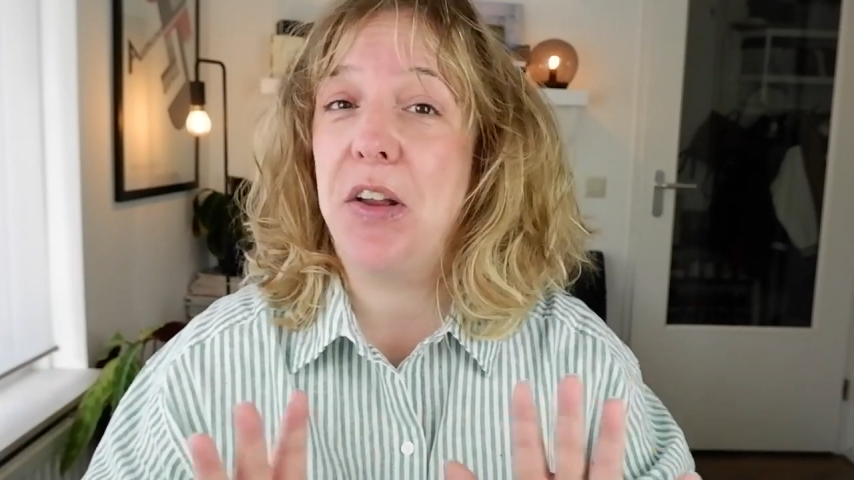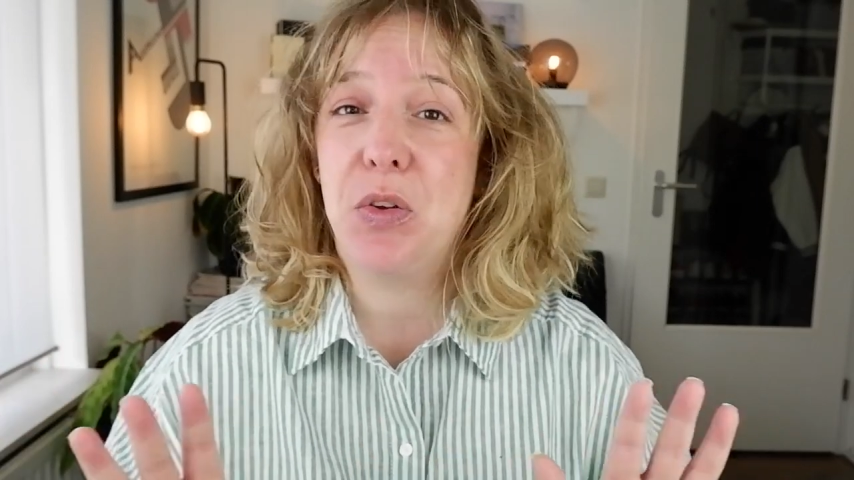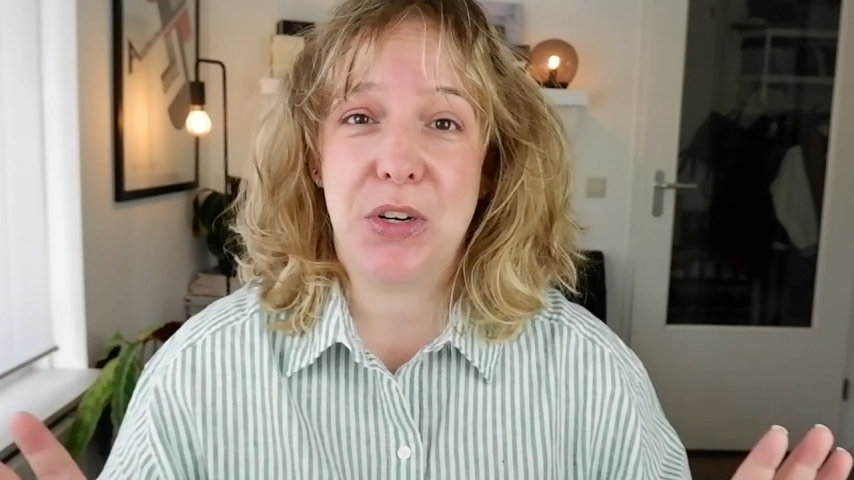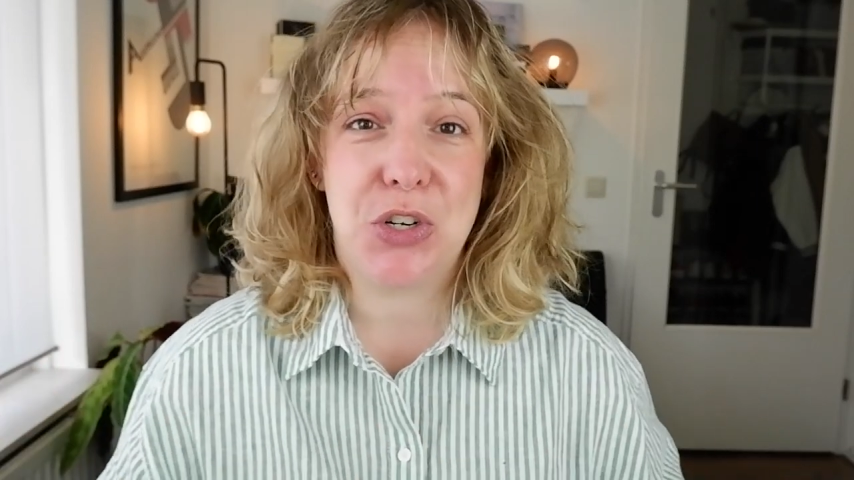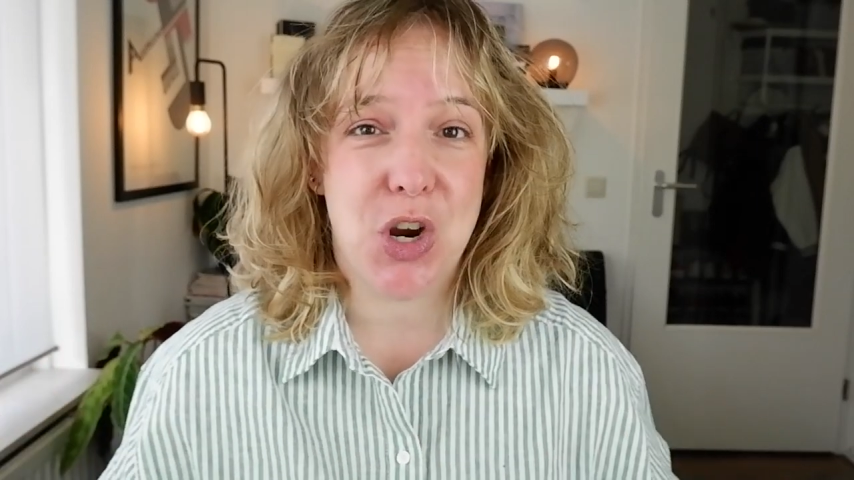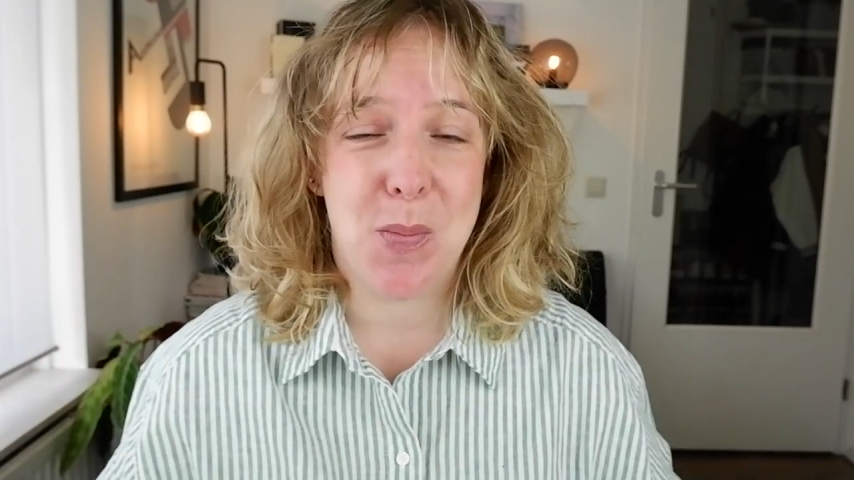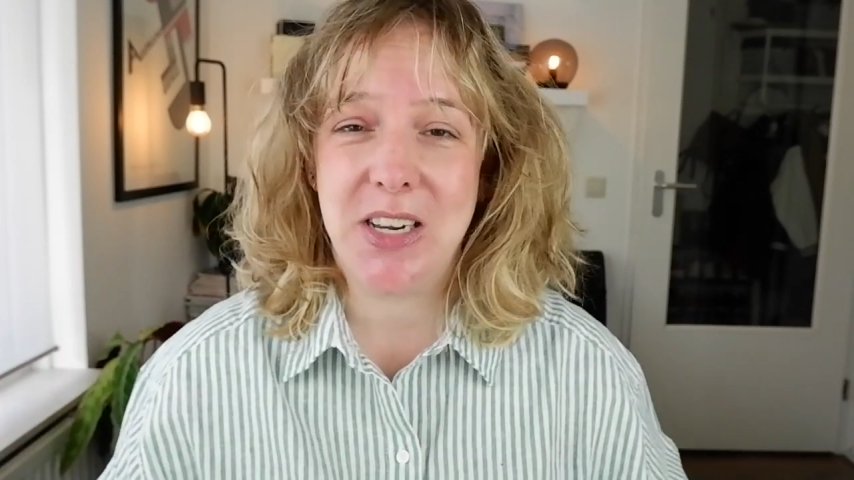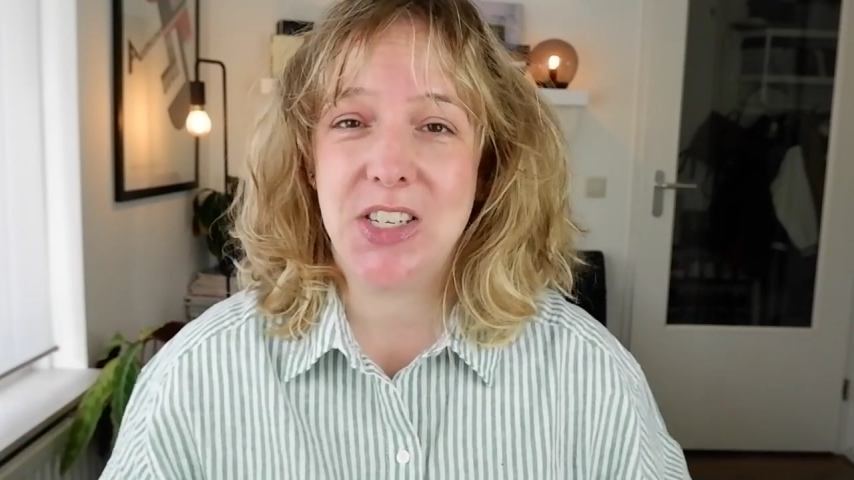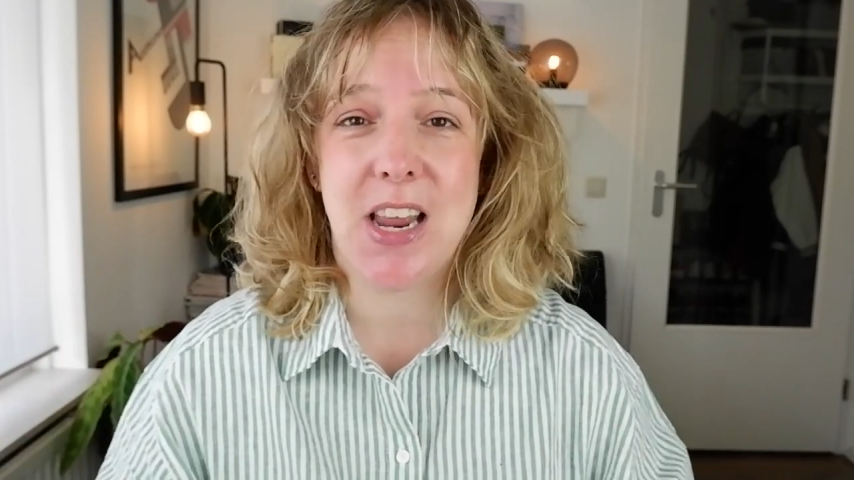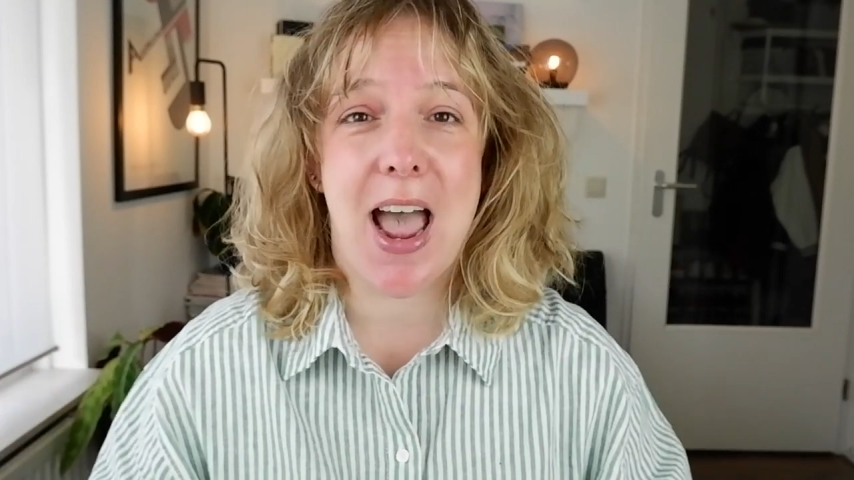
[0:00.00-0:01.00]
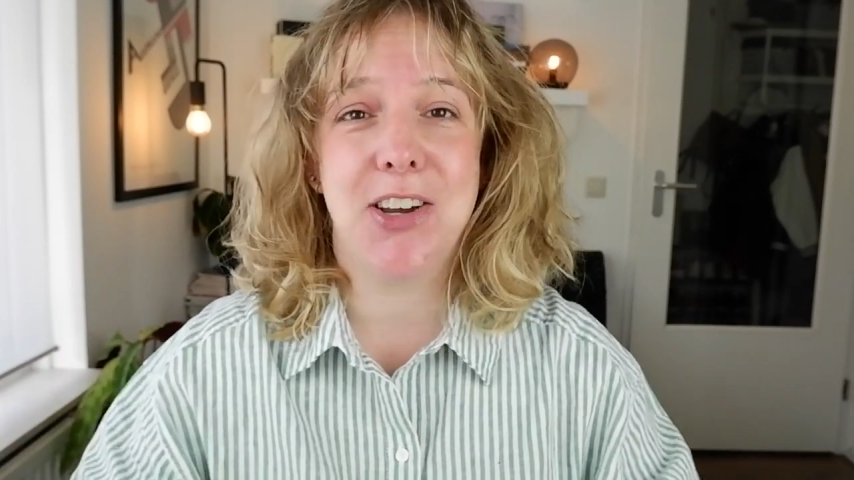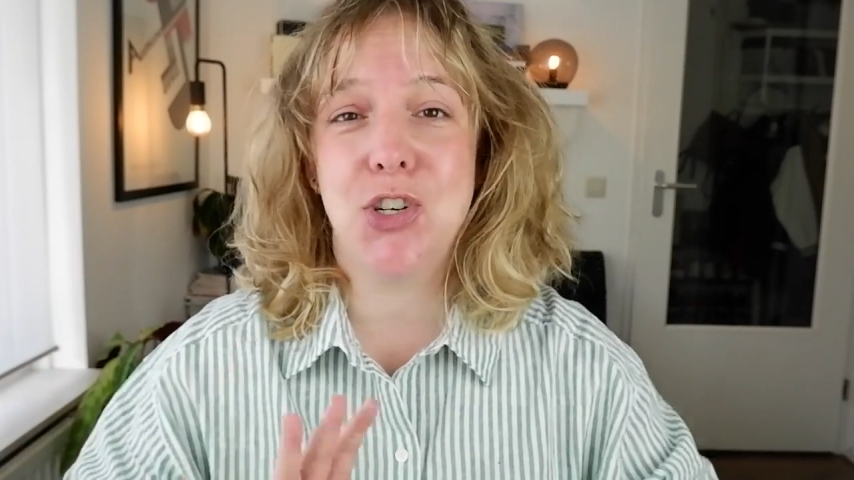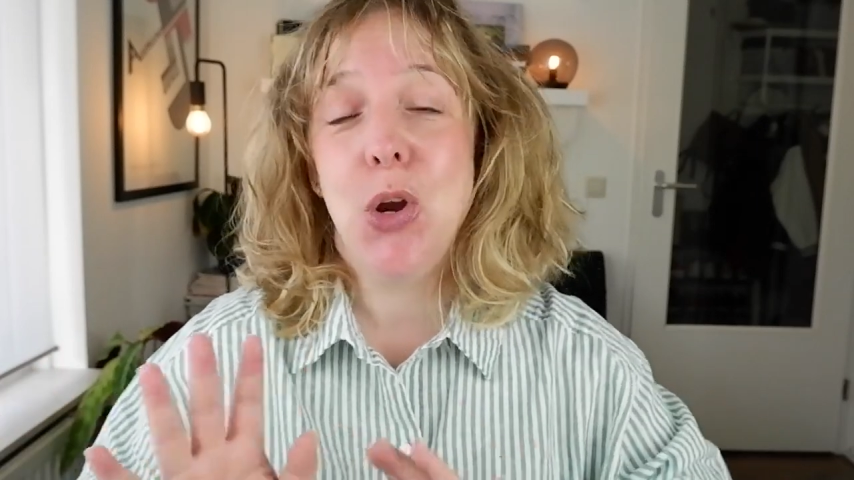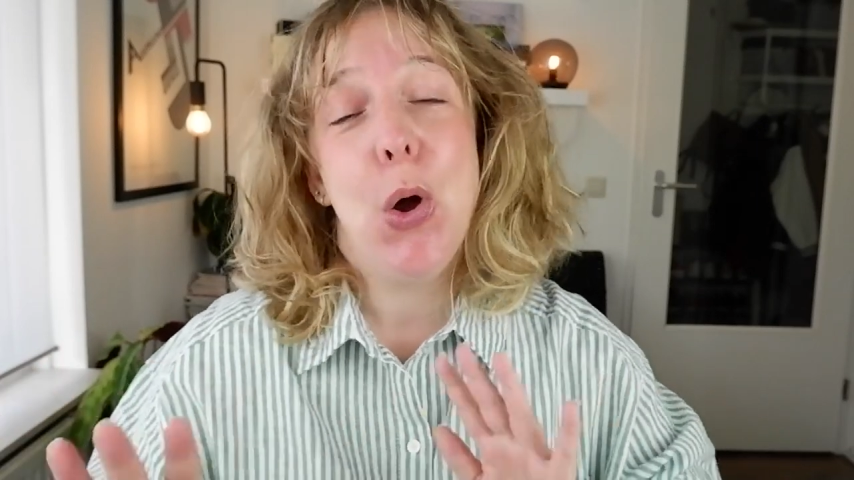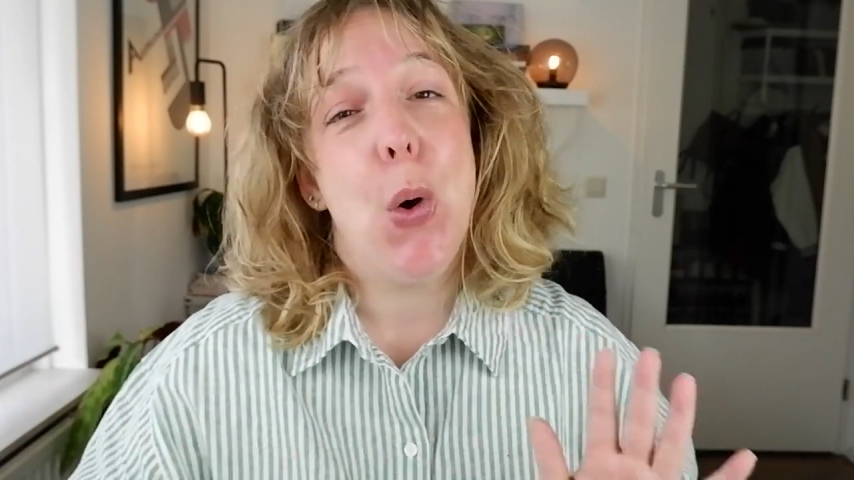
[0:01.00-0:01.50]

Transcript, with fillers: either in a shop my stash